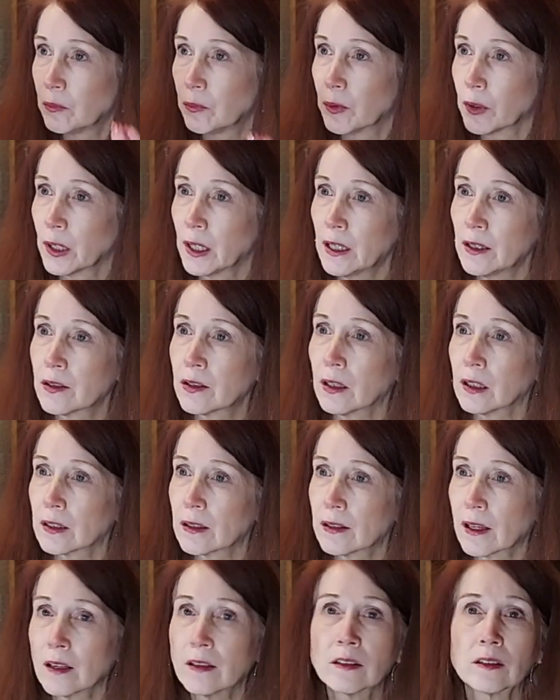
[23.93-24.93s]
brings a
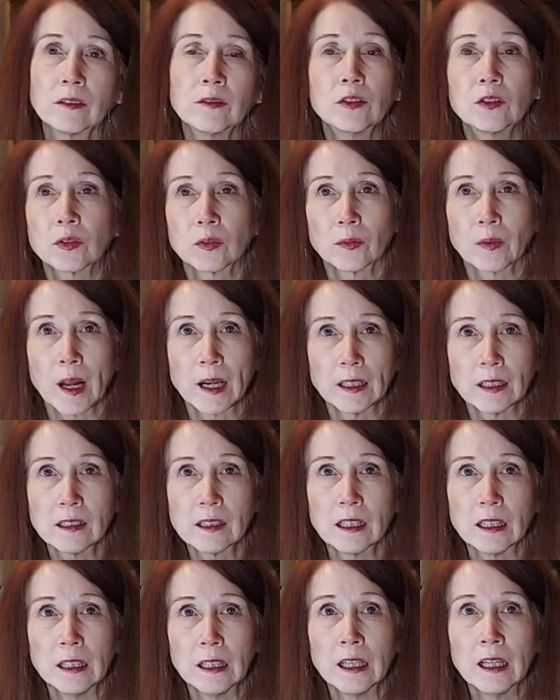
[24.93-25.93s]
sense of
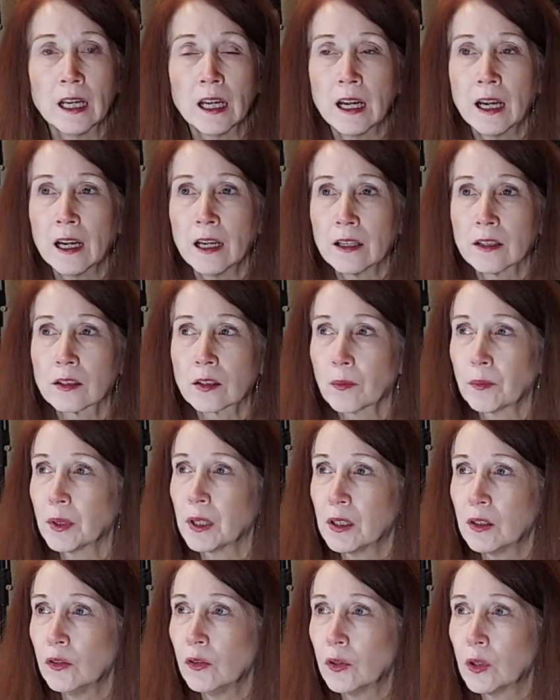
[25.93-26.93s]
serenity,
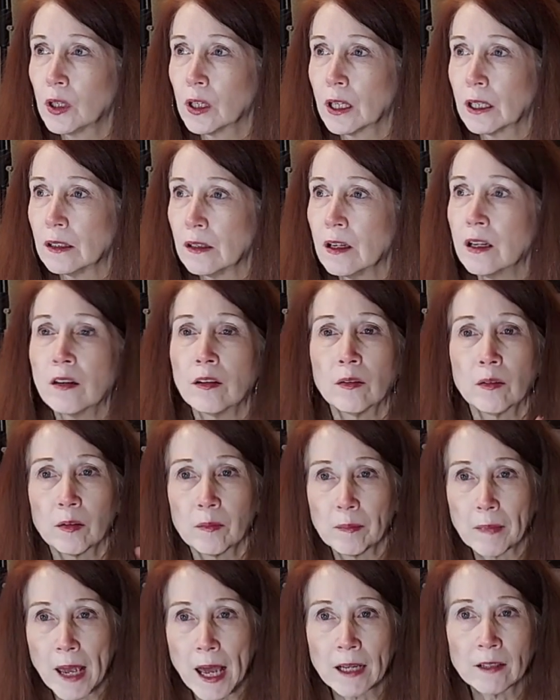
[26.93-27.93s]
something you can
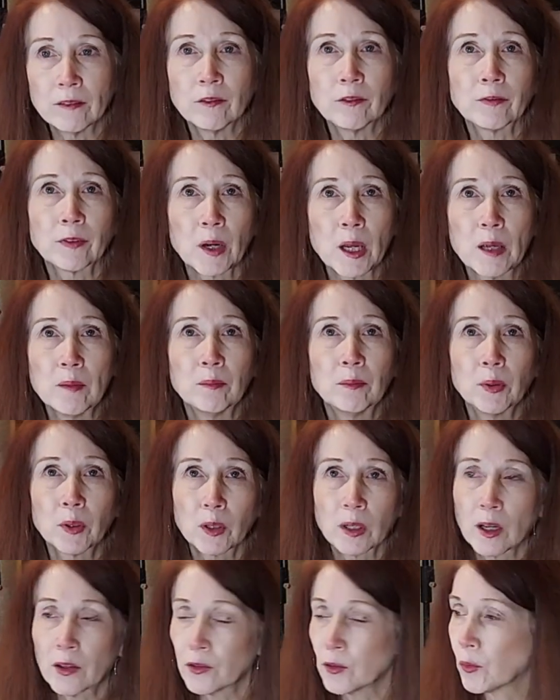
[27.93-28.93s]
mat and frame,
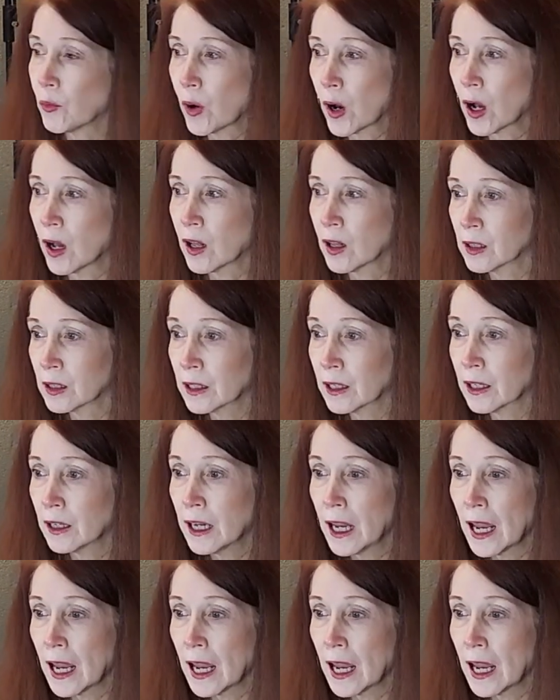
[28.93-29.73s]
put on the wall,